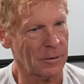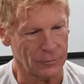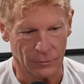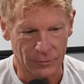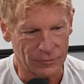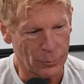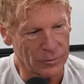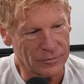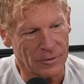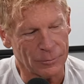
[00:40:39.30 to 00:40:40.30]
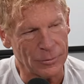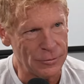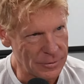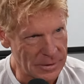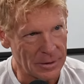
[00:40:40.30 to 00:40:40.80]
control, good sports cars, but
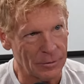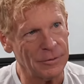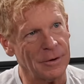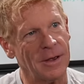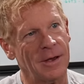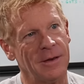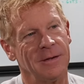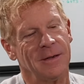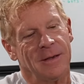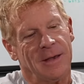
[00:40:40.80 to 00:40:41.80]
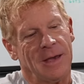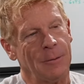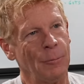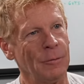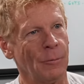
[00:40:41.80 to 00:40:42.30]
you can get over your head.
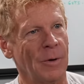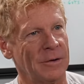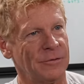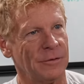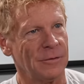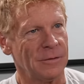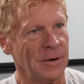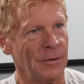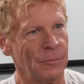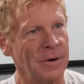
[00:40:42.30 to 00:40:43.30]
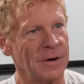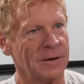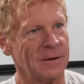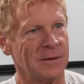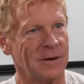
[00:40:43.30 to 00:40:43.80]
And we were watching, you know, Rick,
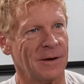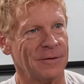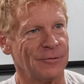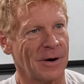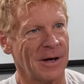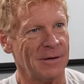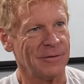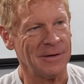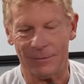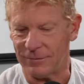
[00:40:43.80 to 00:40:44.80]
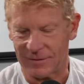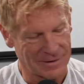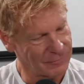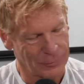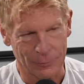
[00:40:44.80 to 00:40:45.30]
drive, and he was
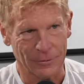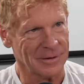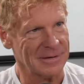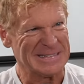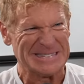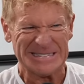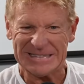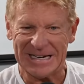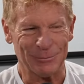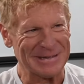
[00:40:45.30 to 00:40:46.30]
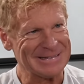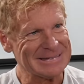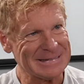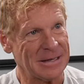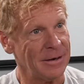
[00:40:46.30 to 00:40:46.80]
kind of a hooligan. And I'm like,
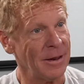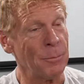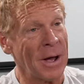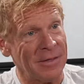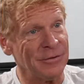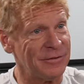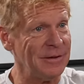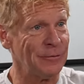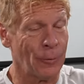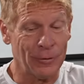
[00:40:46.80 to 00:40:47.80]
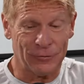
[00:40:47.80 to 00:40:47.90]
and behind the scenes, we're always